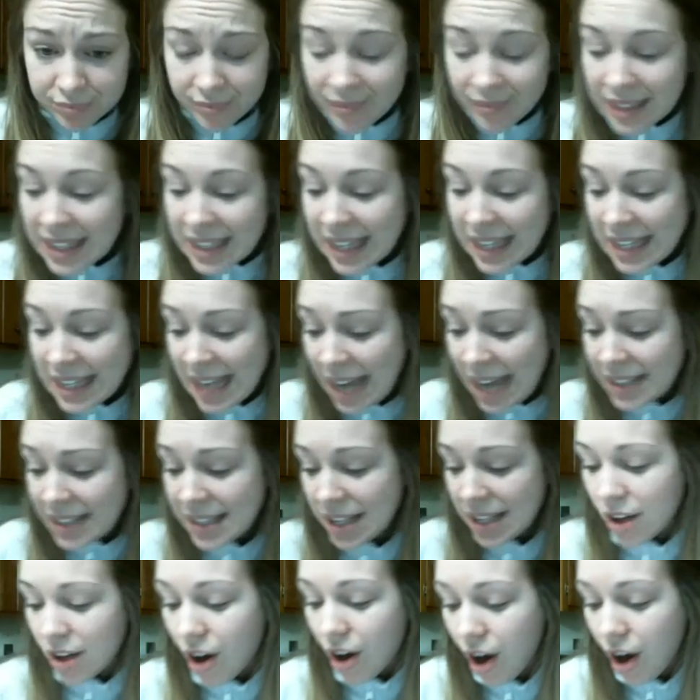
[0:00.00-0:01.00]

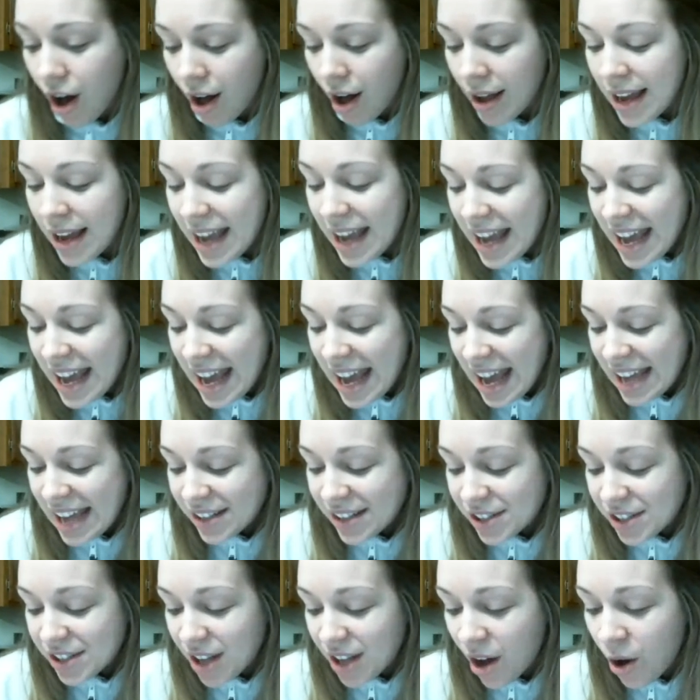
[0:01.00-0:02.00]
Connecting call.
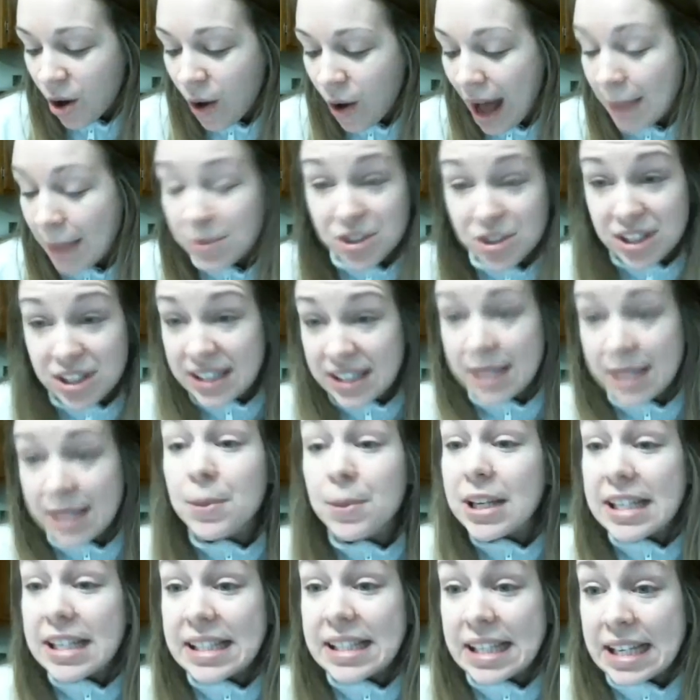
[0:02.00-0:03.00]
And so I'm
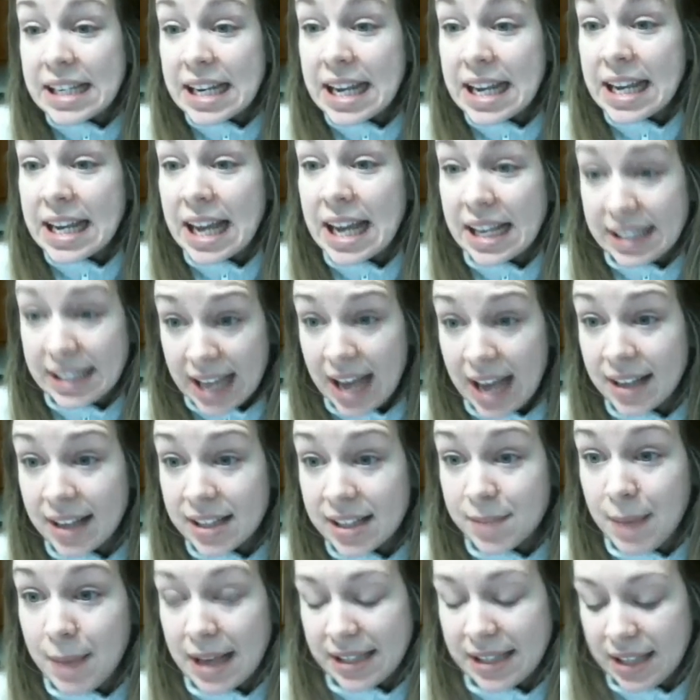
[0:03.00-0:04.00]
simply sending a text
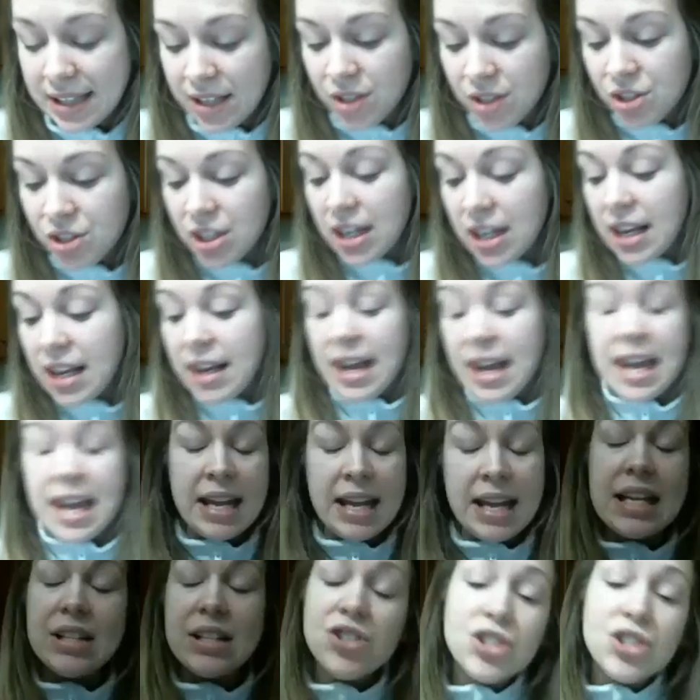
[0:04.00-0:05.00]
message, and
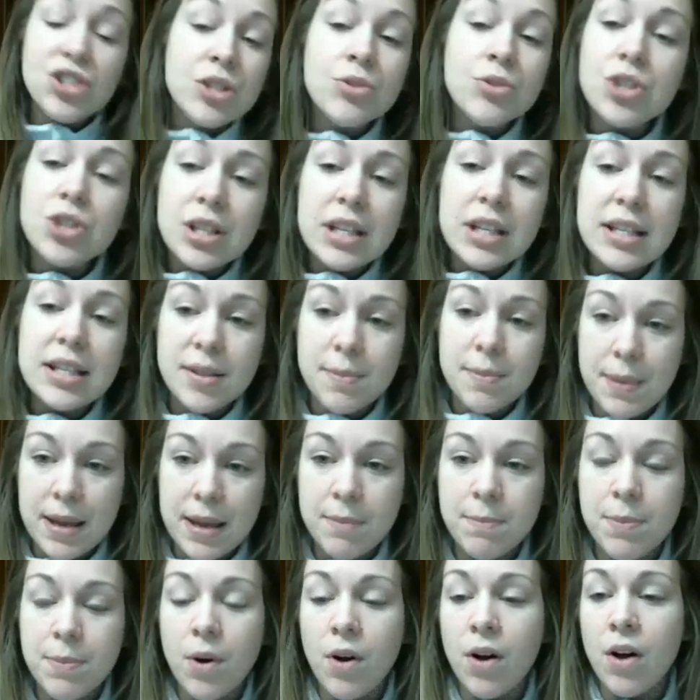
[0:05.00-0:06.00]
it's usually to
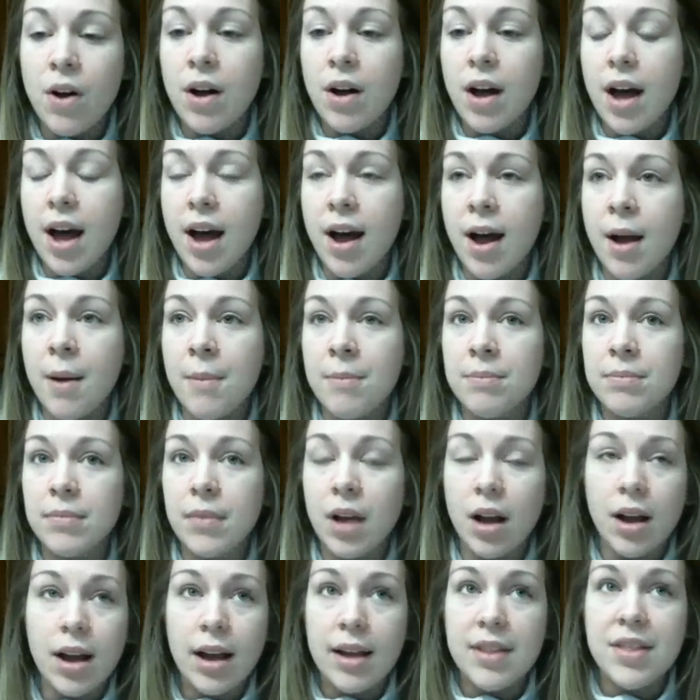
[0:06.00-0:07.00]
people
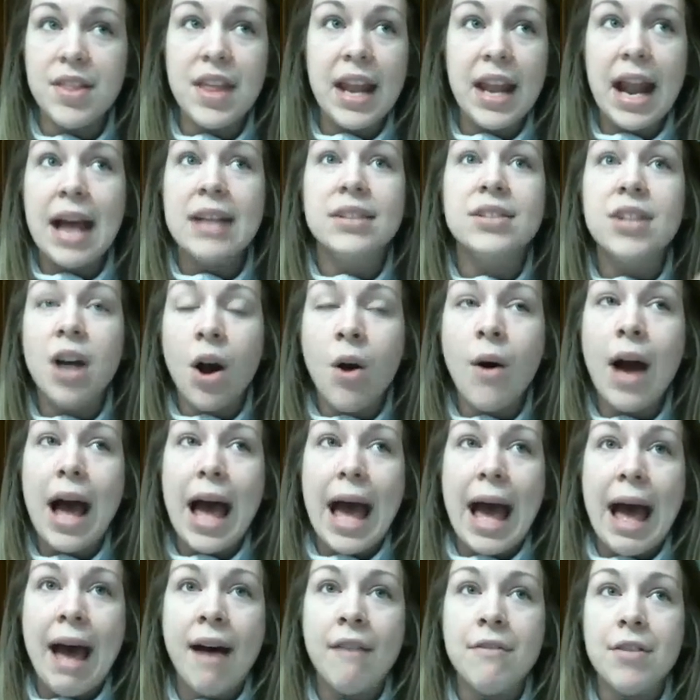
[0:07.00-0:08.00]
that I don't
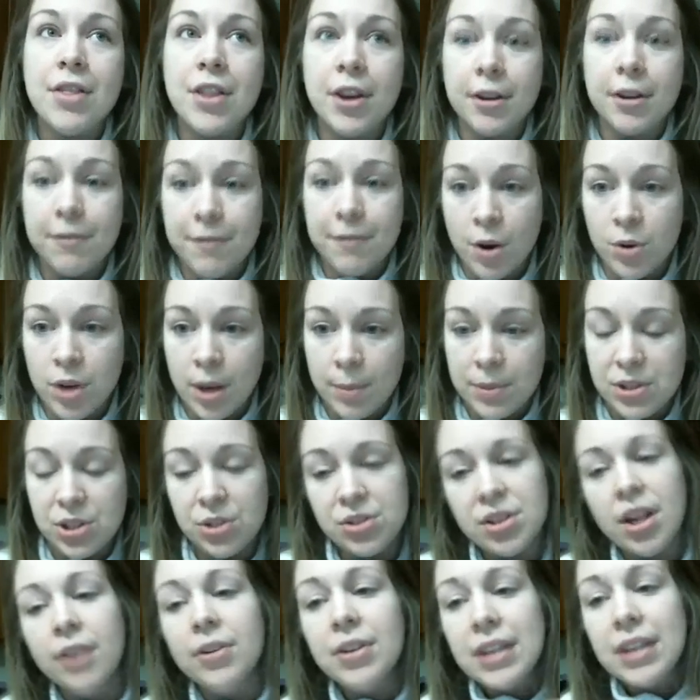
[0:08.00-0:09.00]
have their phone number. So
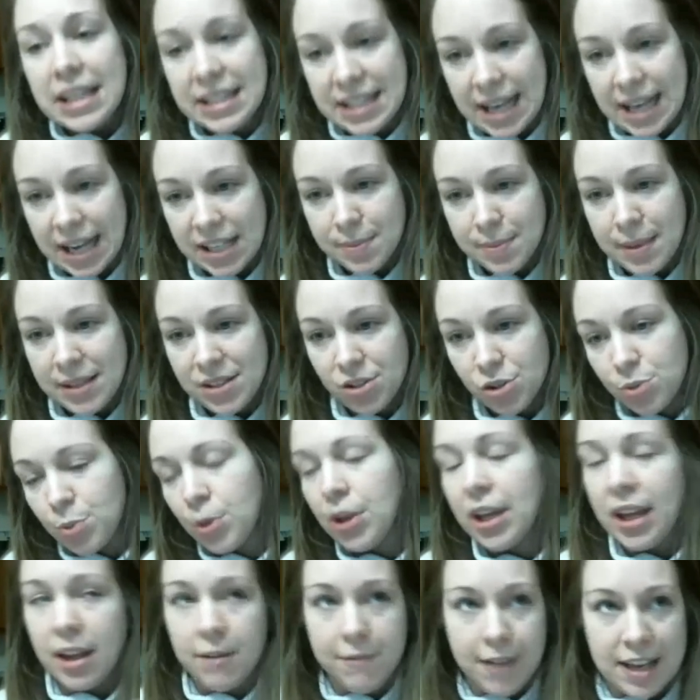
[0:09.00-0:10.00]
it's not really a text message, it's more
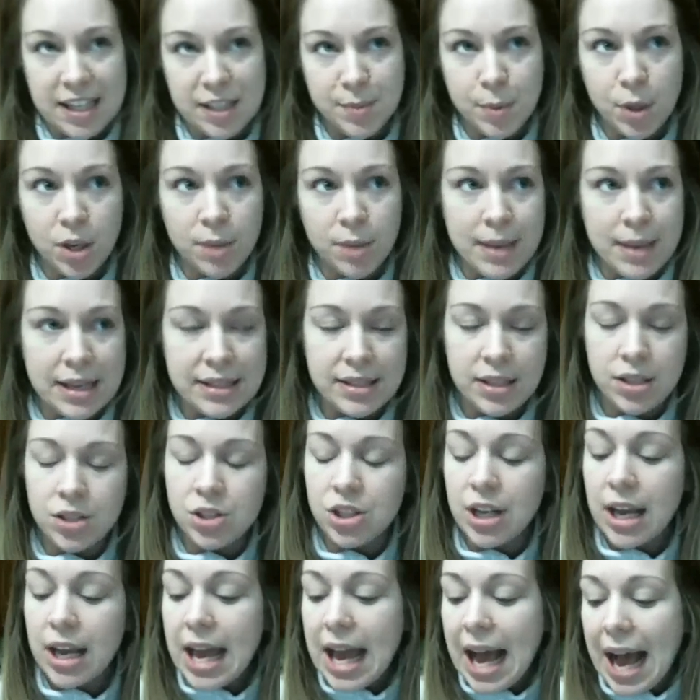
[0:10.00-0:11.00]
like a Facebook
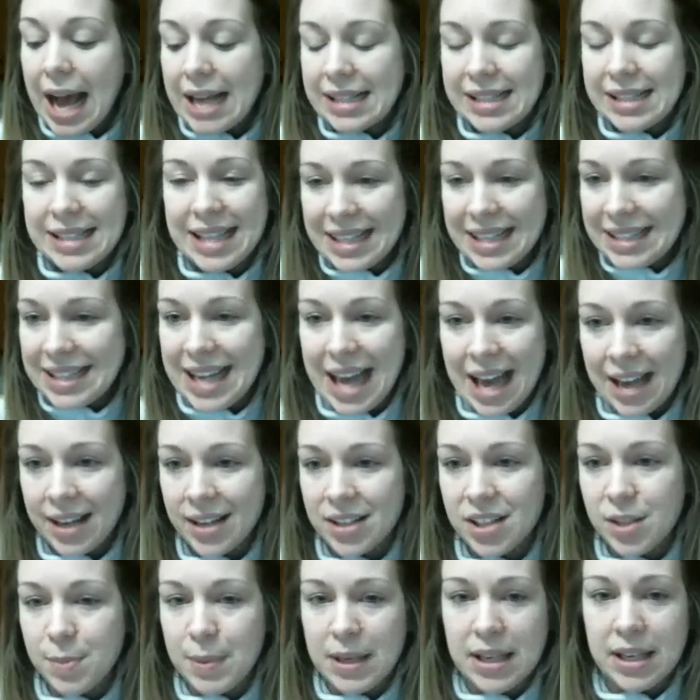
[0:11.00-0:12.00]
message. I say
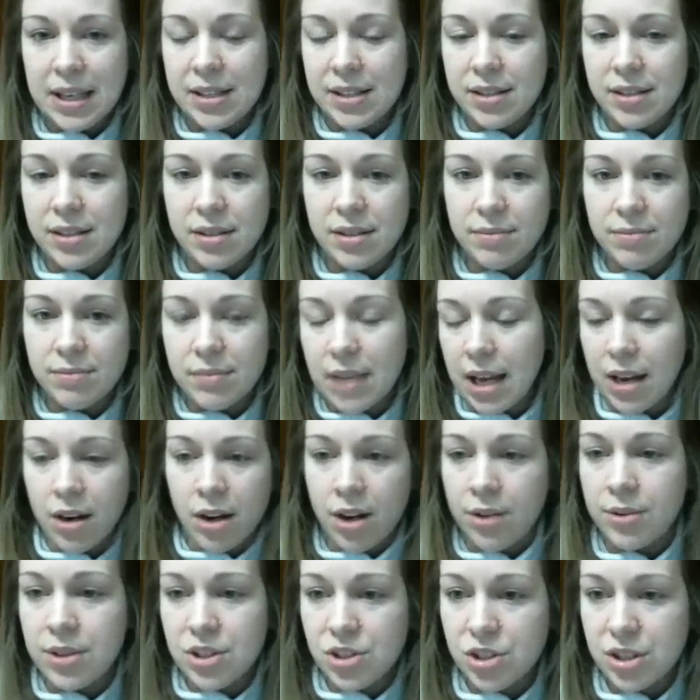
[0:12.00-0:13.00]
text because, I don't
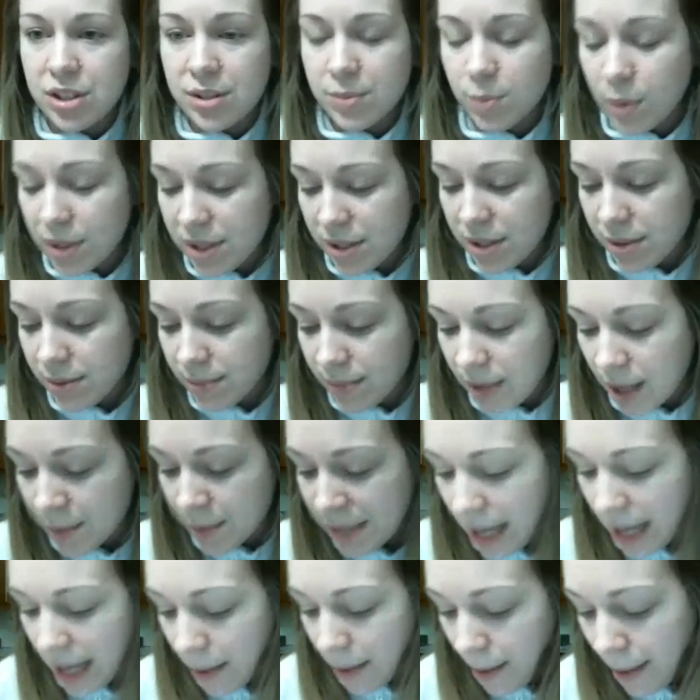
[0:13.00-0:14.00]
know, it's just what comes
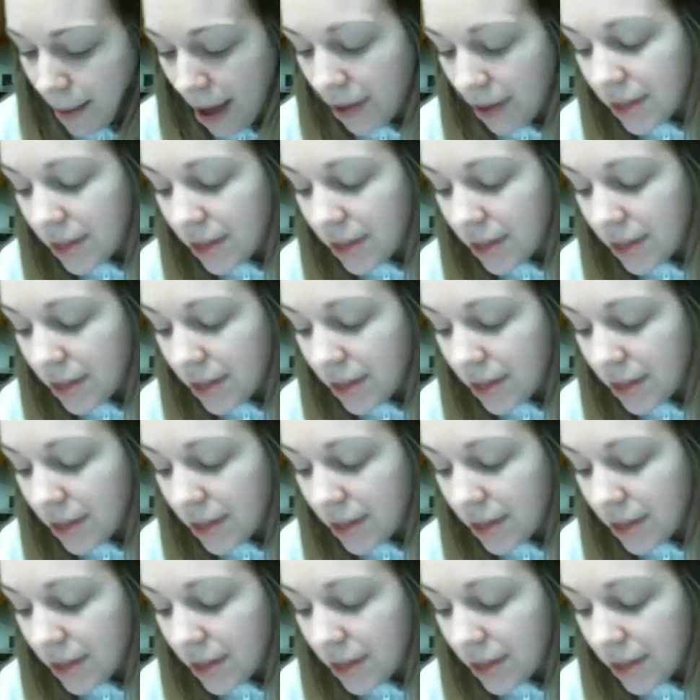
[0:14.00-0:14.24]
out of my mouth.